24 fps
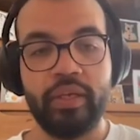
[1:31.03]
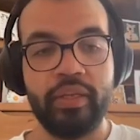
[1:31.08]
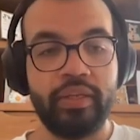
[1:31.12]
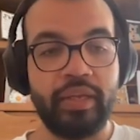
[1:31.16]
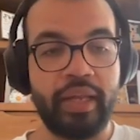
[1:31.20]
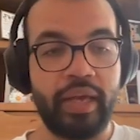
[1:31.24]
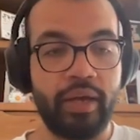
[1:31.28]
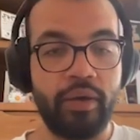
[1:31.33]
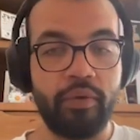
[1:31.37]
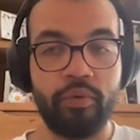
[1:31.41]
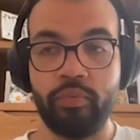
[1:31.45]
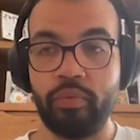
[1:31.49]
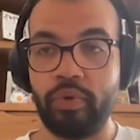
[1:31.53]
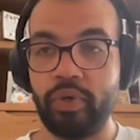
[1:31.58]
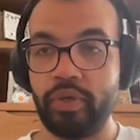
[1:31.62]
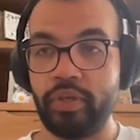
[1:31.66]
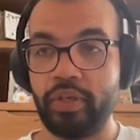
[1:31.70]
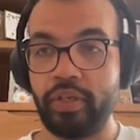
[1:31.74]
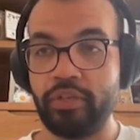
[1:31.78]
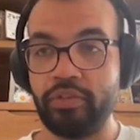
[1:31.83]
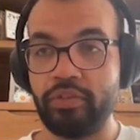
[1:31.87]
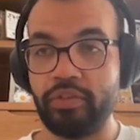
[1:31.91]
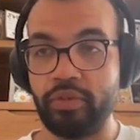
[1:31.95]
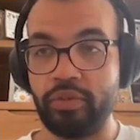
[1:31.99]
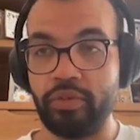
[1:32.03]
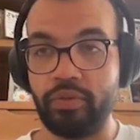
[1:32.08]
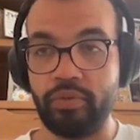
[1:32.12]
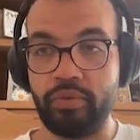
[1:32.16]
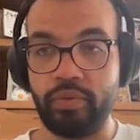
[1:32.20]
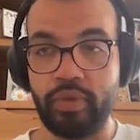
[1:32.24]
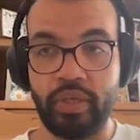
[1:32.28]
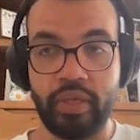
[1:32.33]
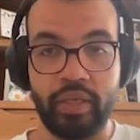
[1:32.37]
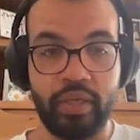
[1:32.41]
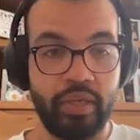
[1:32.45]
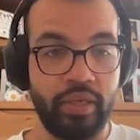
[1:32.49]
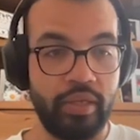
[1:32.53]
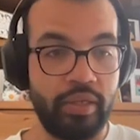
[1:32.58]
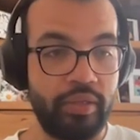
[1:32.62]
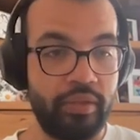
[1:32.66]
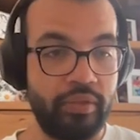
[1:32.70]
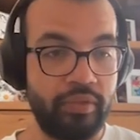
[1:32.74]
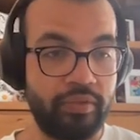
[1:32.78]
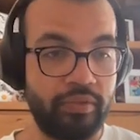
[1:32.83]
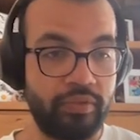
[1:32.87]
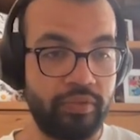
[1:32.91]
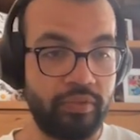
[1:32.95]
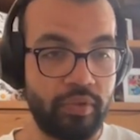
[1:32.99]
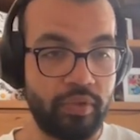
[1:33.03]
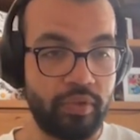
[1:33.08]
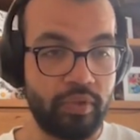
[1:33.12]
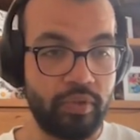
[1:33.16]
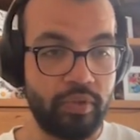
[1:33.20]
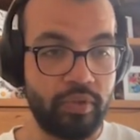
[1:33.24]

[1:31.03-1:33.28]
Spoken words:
Now what I'm going to do is